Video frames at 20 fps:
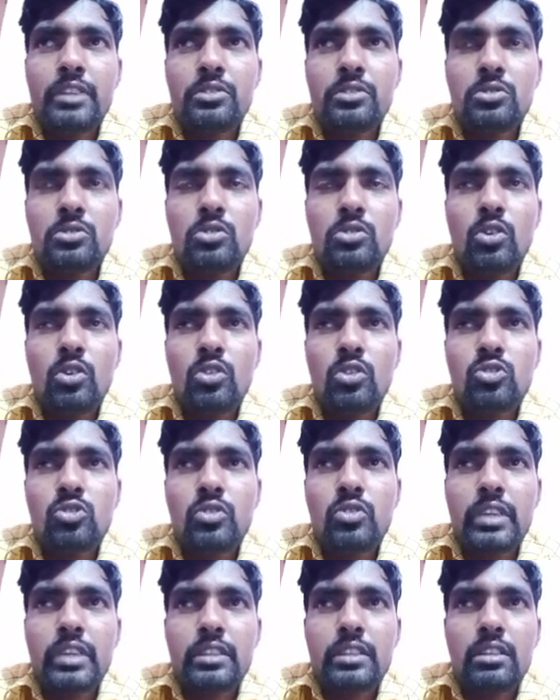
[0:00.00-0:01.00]
due to cause of
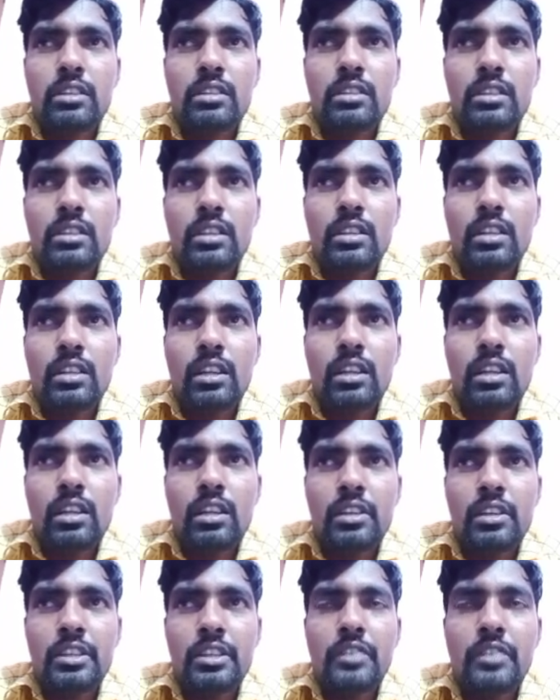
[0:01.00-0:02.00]

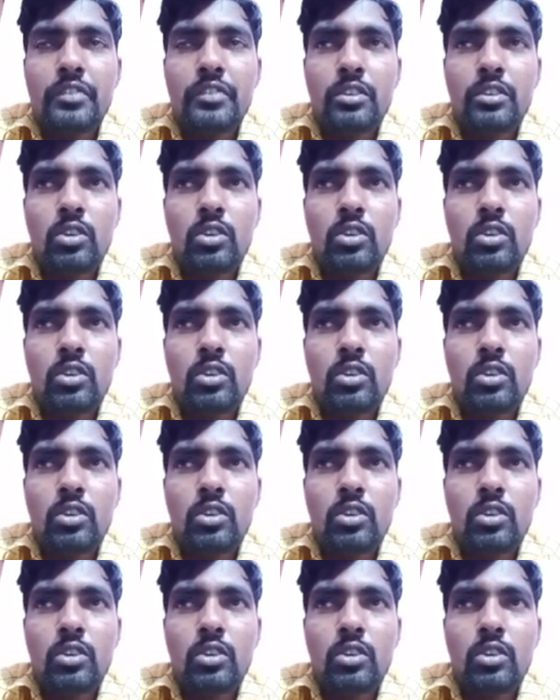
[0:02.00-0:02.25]
tectonical drift,